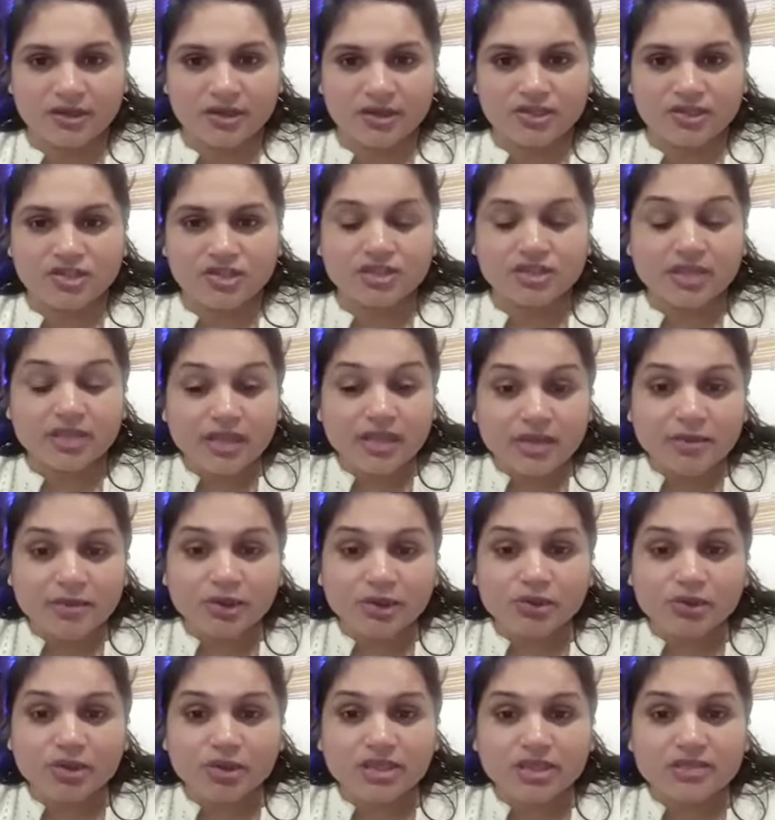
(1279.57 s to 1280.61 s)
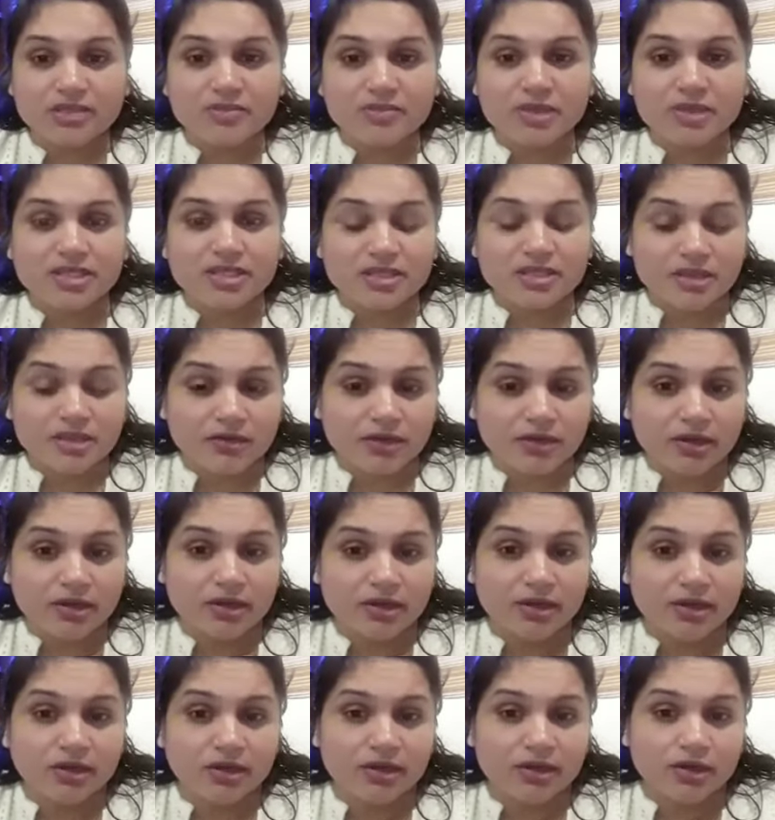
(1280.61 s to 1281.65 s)
She's unable to express even
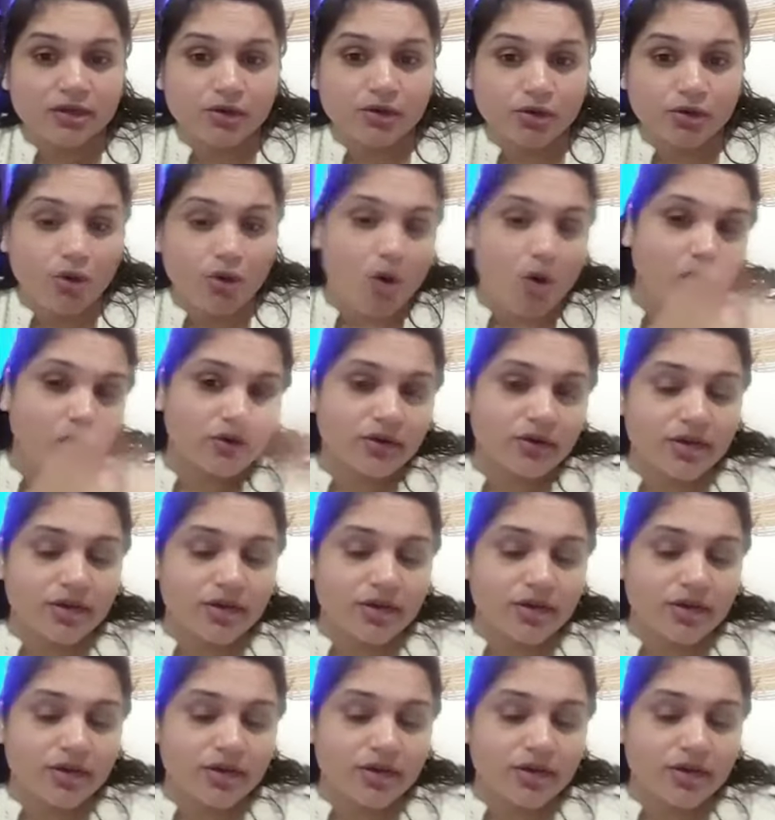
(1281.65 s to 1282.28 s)
in a long